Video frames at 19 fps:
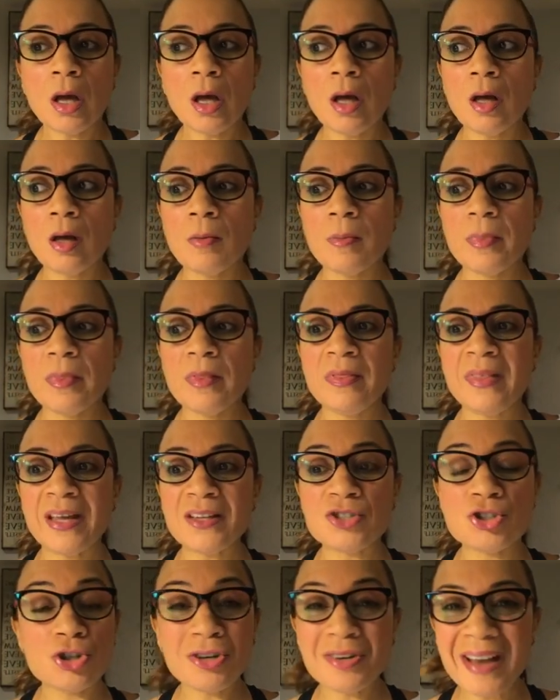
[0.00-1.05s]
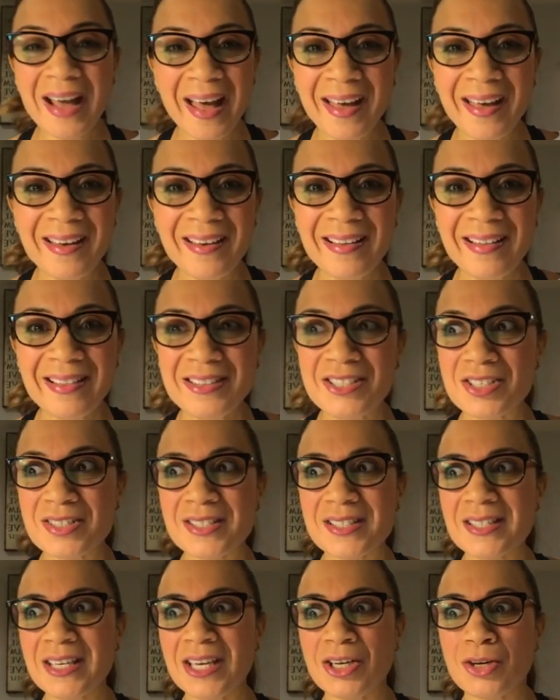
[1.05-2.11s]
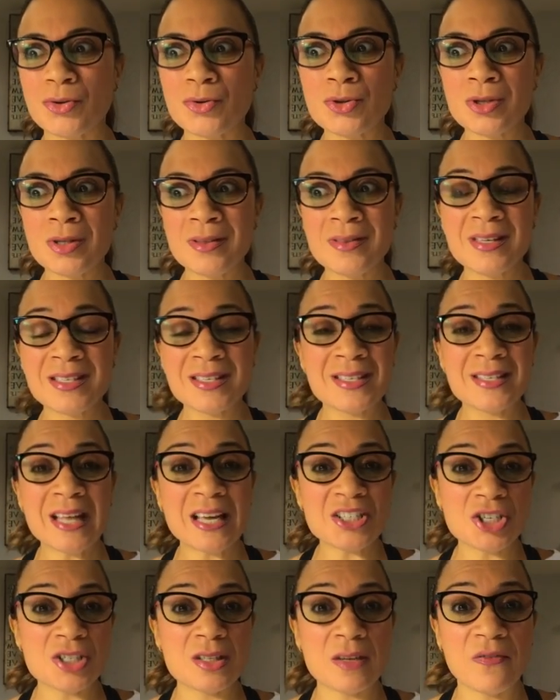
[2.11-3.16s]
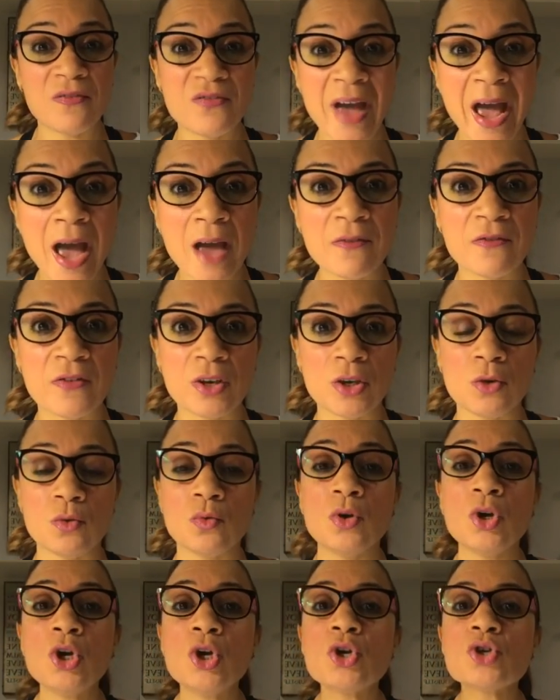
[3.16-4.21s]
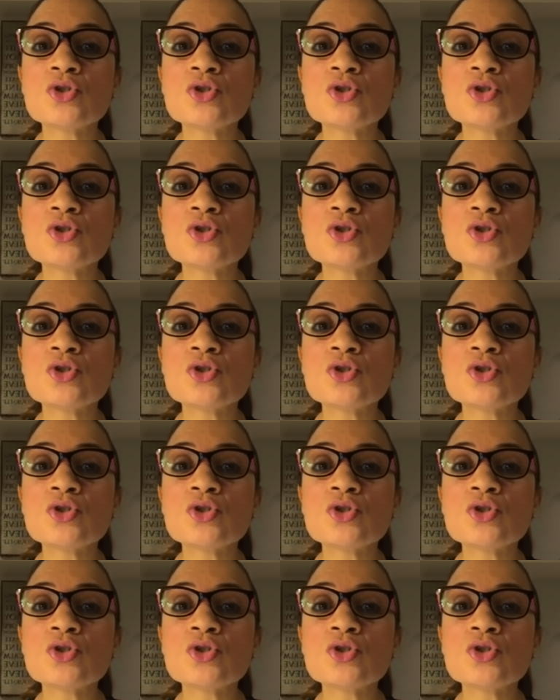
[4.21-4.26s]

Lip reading: That you're not just, this is not just a fad for you.